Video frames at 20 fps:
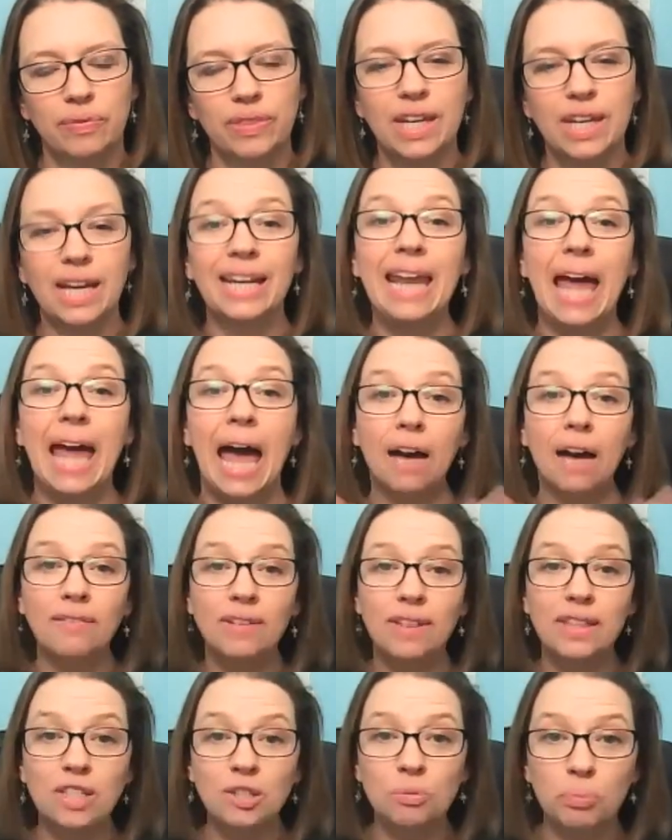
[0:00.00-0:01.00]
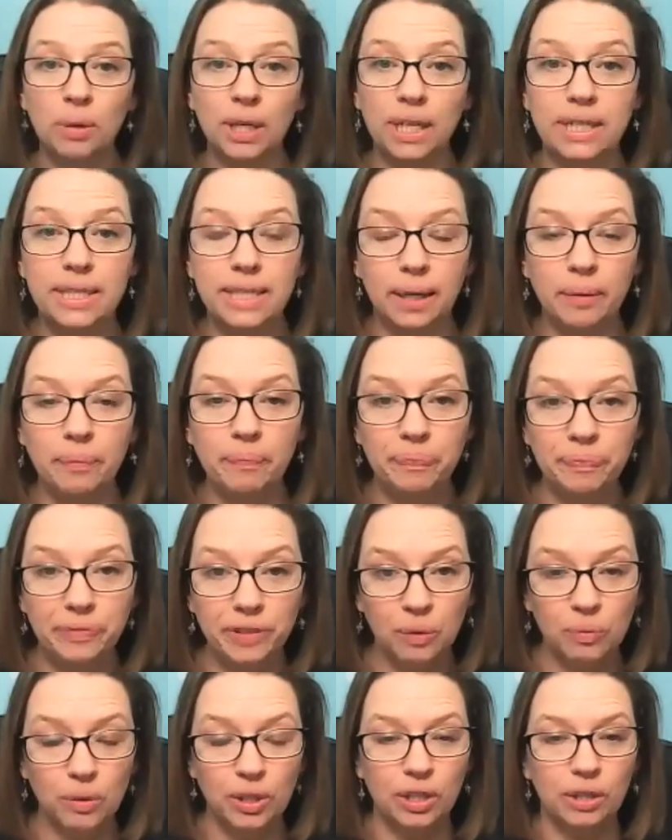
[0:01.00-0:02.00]
And having this brain dump,
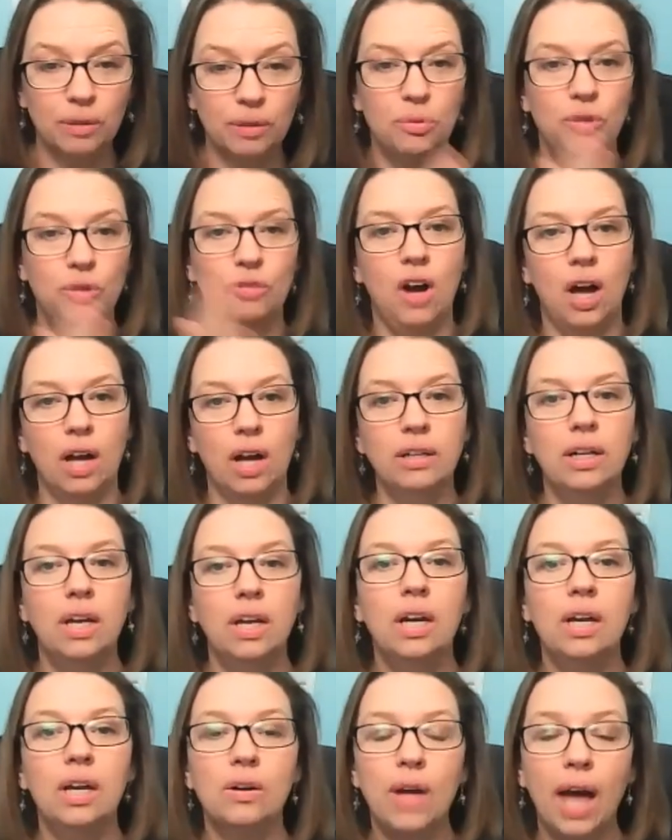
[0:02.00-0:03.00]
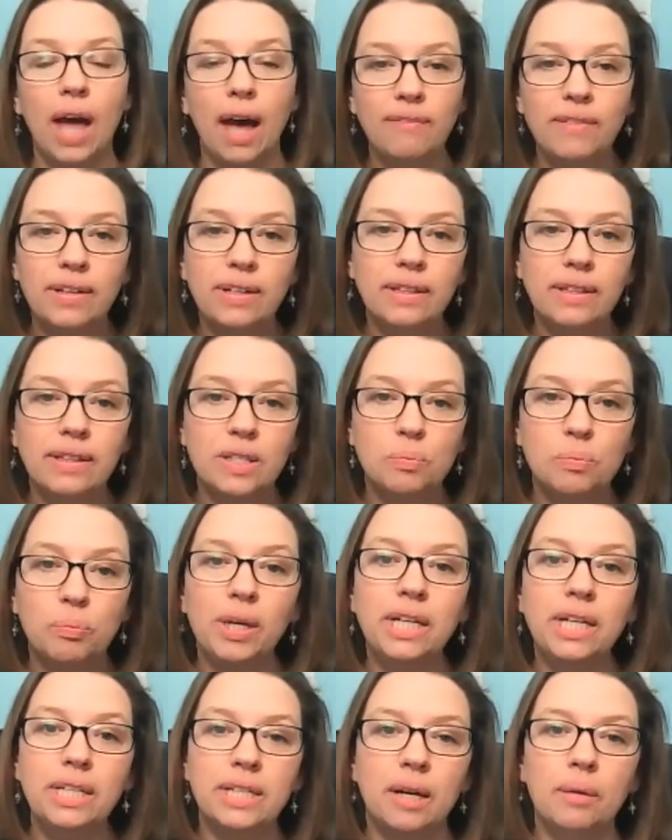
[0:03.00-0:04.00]
we're going to move on. Having this
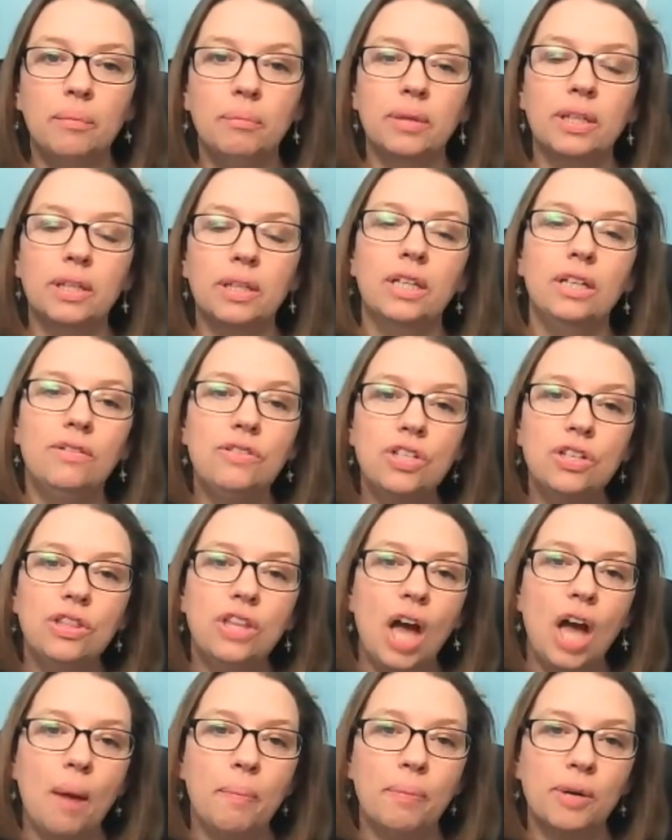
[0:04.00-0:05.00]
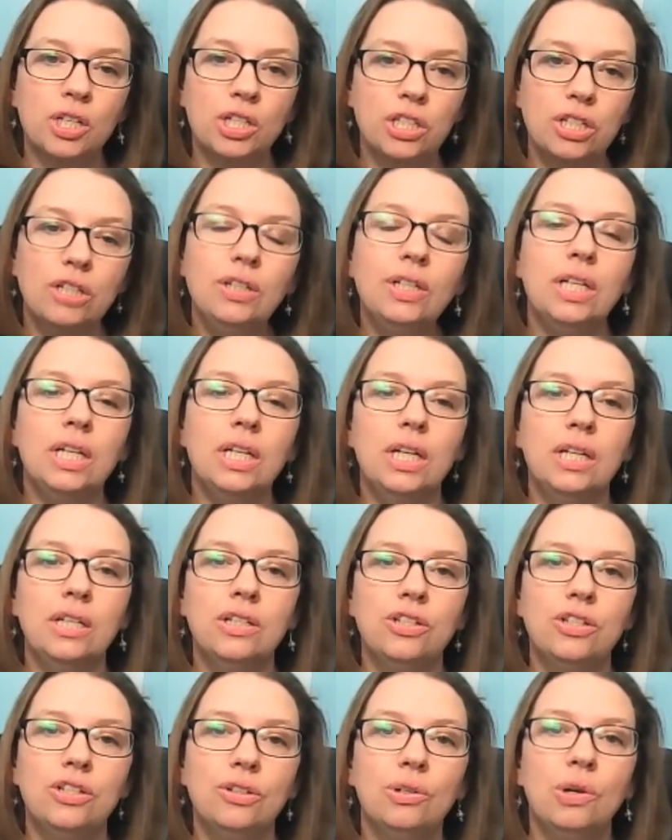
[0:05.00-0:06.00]
brain dump gives you the opportunity
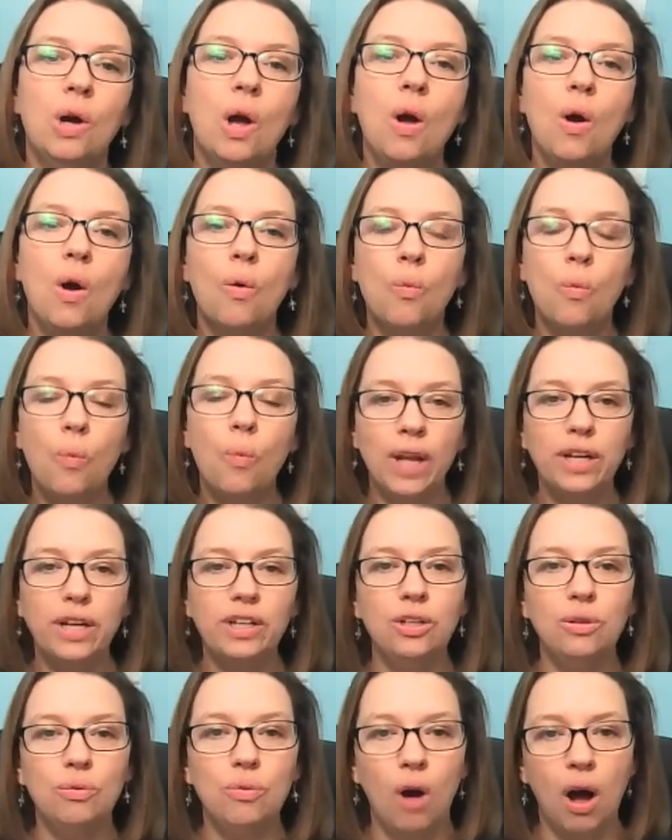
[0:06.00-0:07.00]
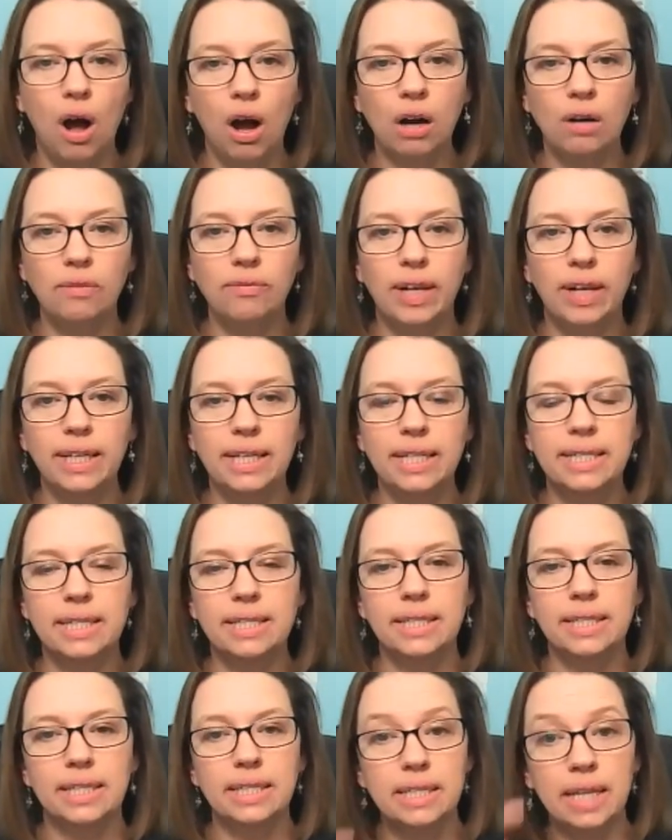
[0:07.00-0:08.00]
to, when you are ready to
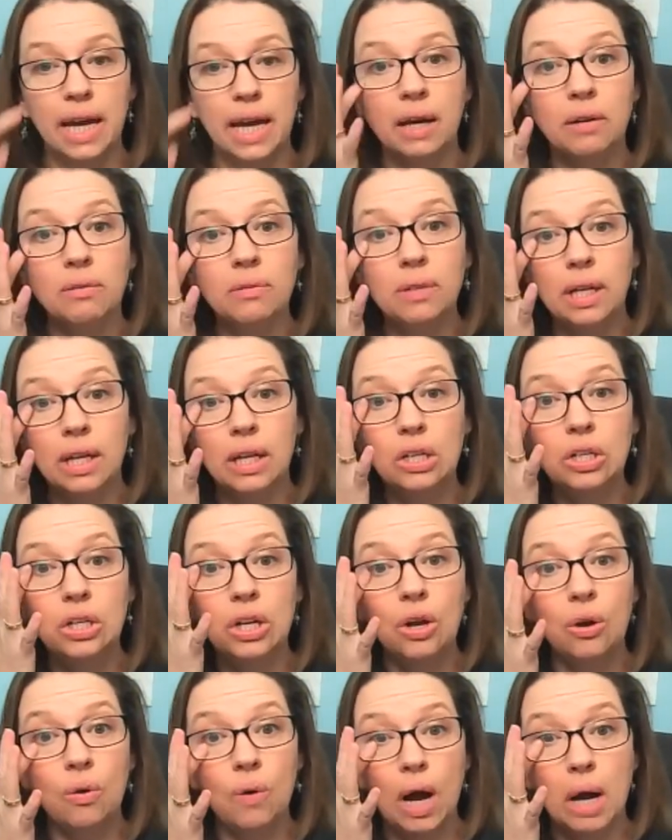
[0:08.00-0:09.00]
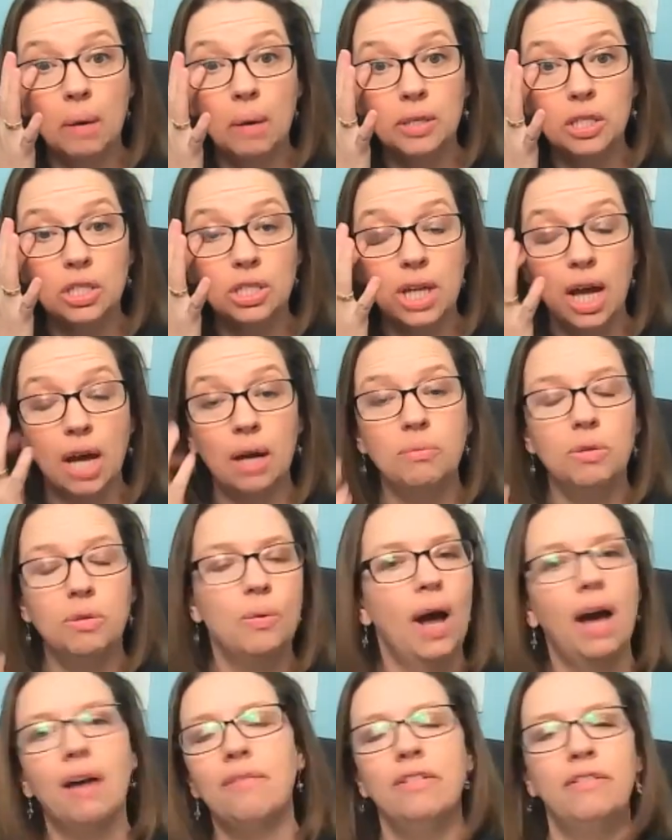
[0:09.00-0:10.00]
sit down and know how much time you
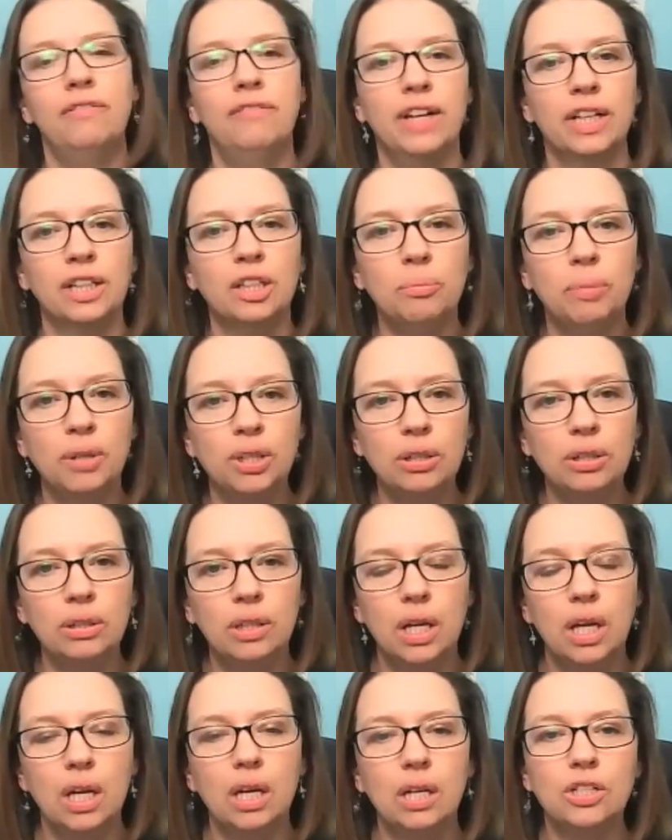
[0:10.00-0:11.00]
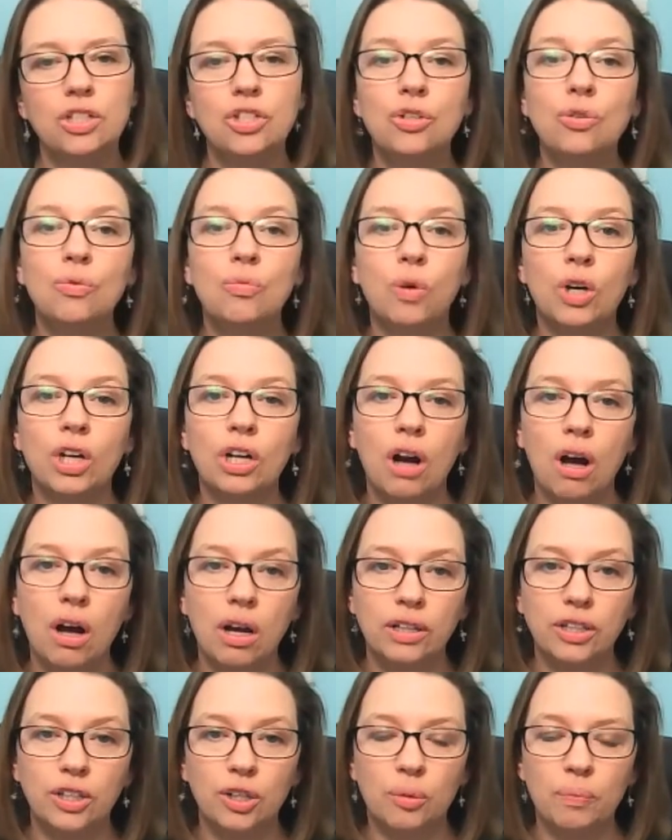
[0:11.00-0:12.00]
have available to work
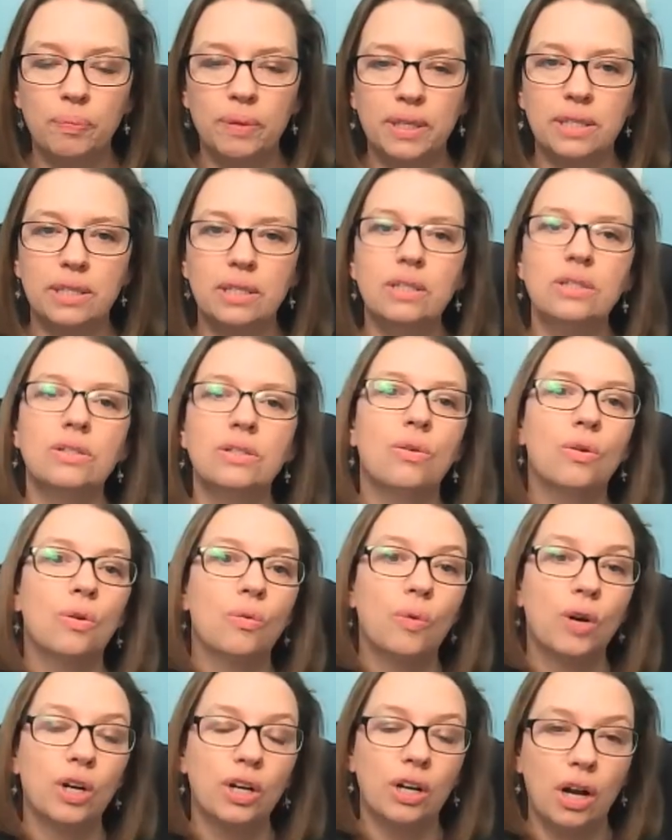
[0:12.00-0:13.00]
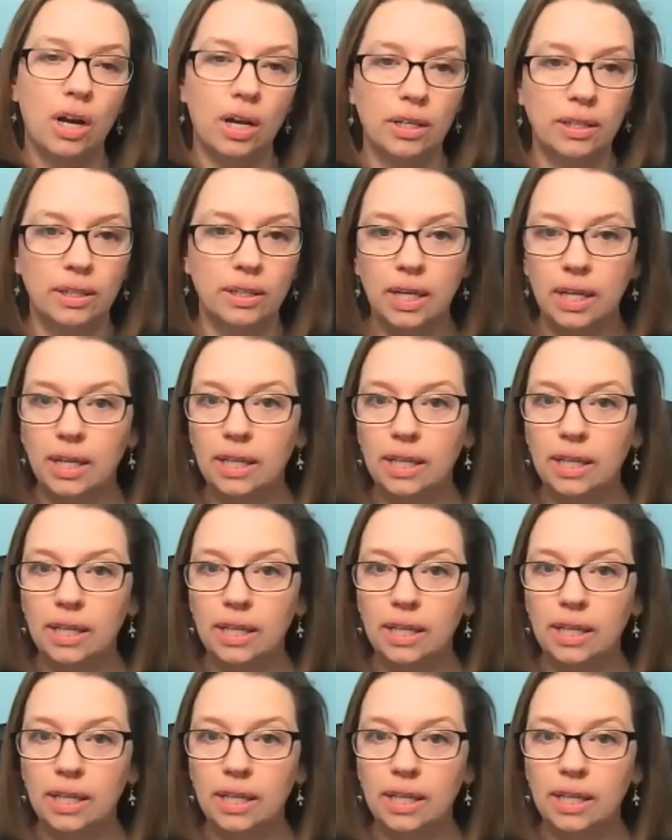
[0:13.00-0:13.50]
on your business or work on,